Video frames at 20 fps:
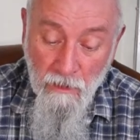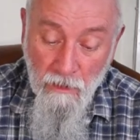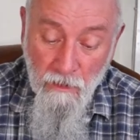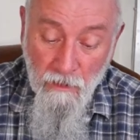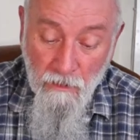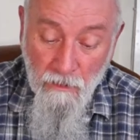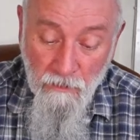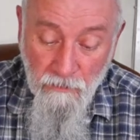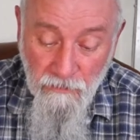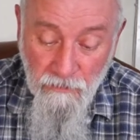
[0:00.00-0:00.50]

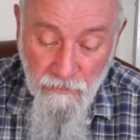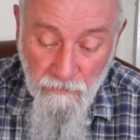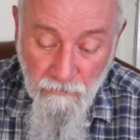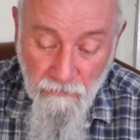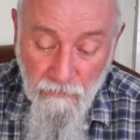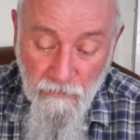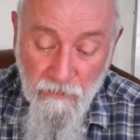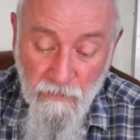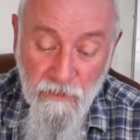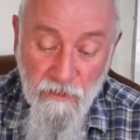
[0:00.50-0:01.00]
On
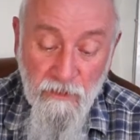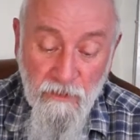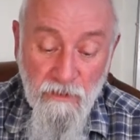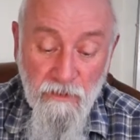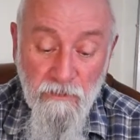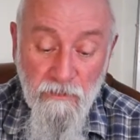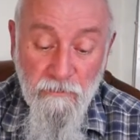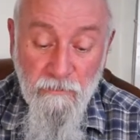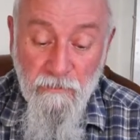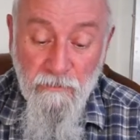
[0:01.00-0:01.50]

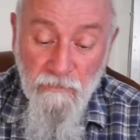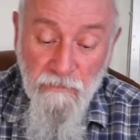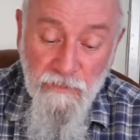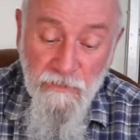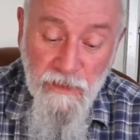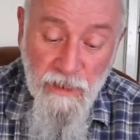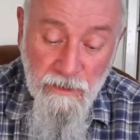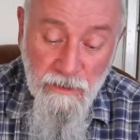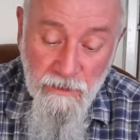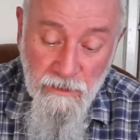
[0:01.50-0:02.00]
the
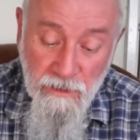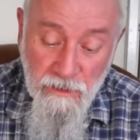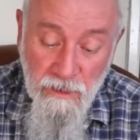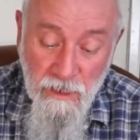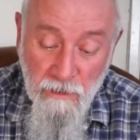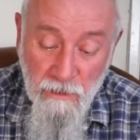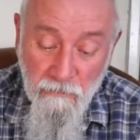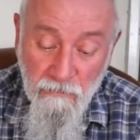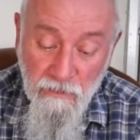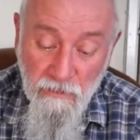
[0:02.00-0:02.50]
Zenit
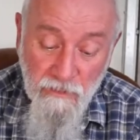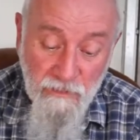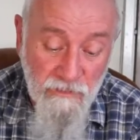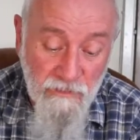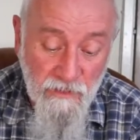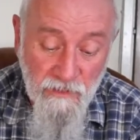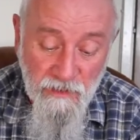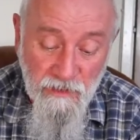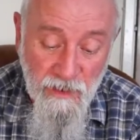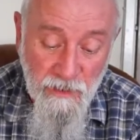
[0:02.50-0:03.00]
EM, it's
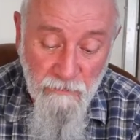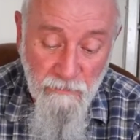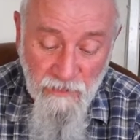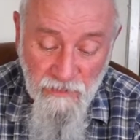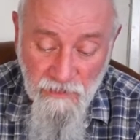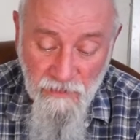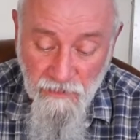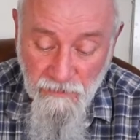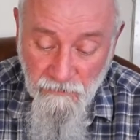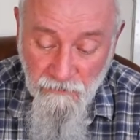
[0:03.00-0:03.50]
the same as
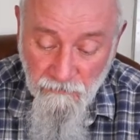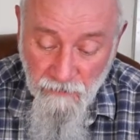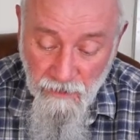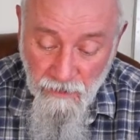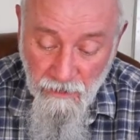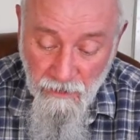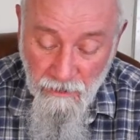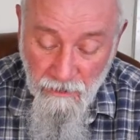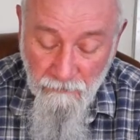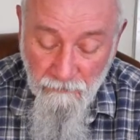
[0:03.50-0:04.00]
this
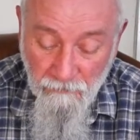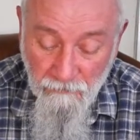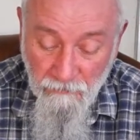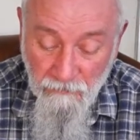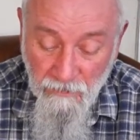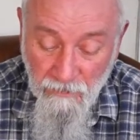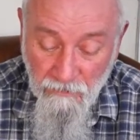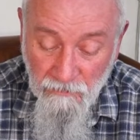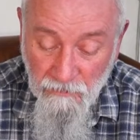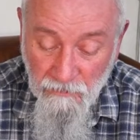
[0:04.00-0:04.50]
really.
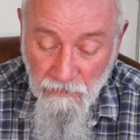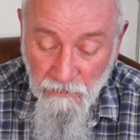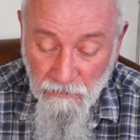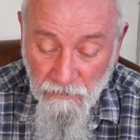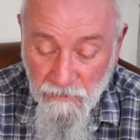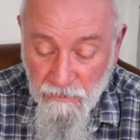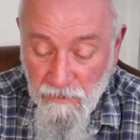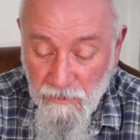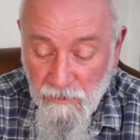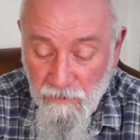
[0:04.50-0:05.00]
It's got
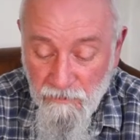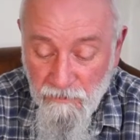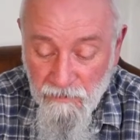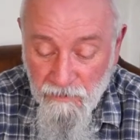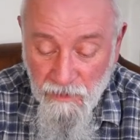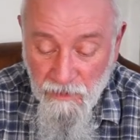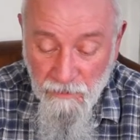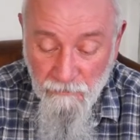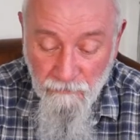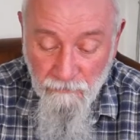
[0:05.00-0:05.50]
the
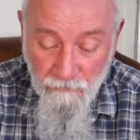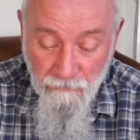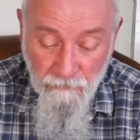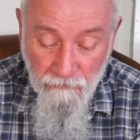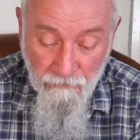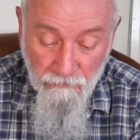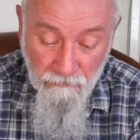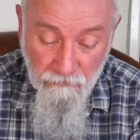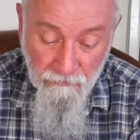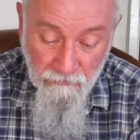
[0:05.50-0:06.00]
same
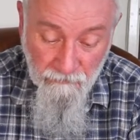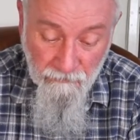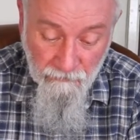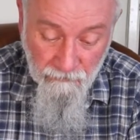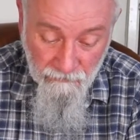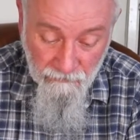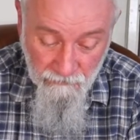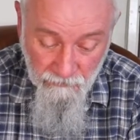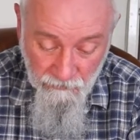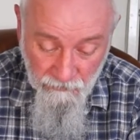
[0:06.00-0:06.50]

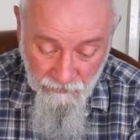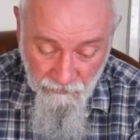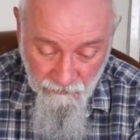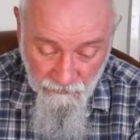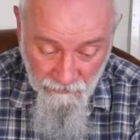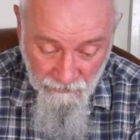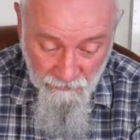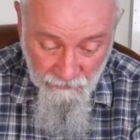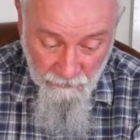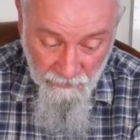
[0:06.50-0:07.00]
shutter
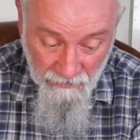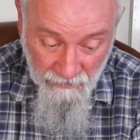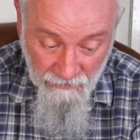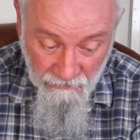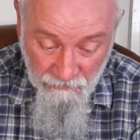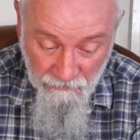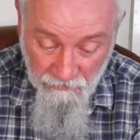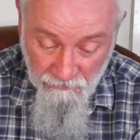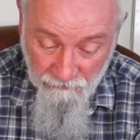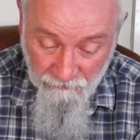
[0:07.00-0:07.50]

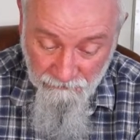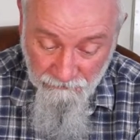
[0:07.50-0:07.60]
speeds.